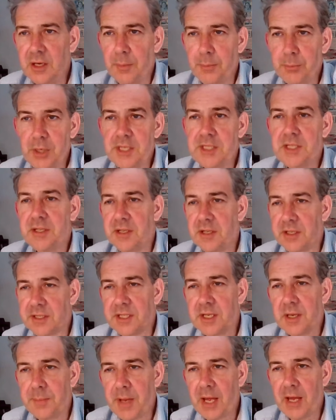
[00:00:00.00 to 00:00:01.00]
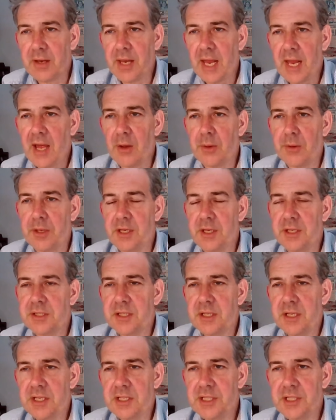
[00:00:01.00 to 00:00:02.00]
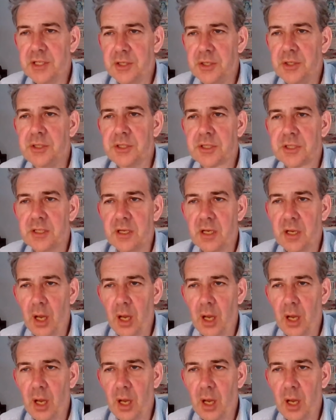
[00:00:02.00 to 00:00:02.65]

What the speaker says: precedent about how these issues